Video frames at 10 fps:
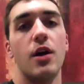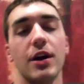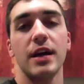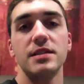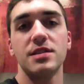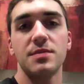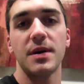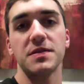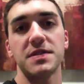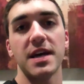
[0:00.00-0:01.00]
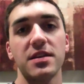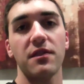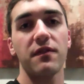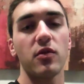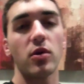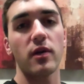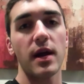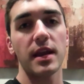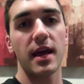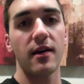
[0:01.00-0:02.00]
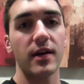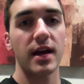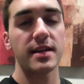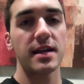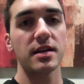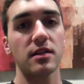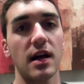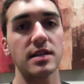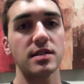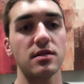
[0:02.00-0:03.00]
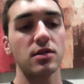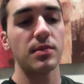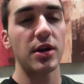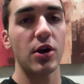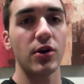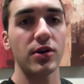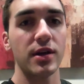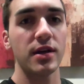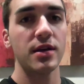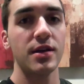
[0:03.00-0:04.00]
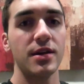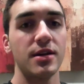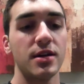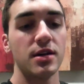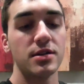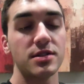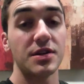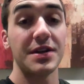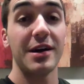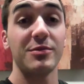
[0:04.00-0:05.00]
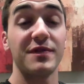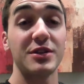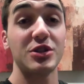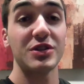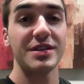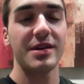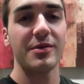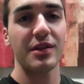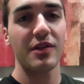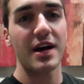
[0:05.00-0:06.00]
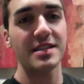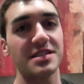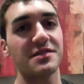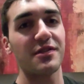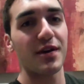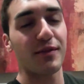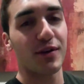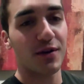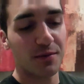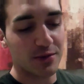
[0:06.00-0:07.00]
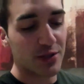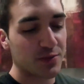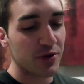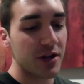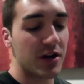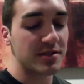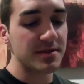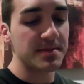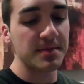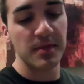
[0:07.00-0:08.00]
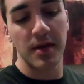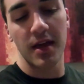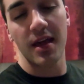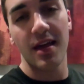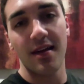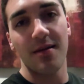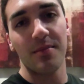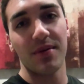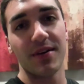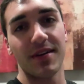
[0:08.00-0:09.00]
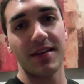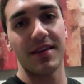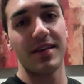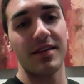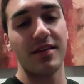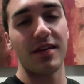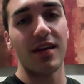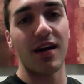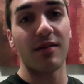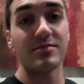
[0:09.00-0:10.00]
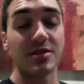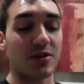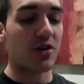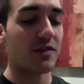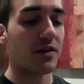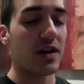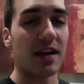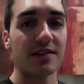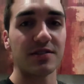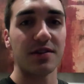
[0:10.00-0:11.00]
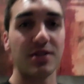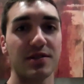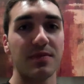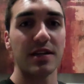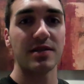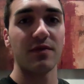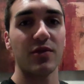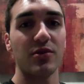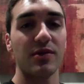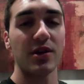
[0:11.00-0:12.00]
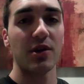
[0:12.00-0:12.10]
Alright guys, it's about 10 to 4 right now. I got out of class a little bit early, so now I'm officially done with classes forever, which is pretty awesome. But I'm starving right now, so I just made some food really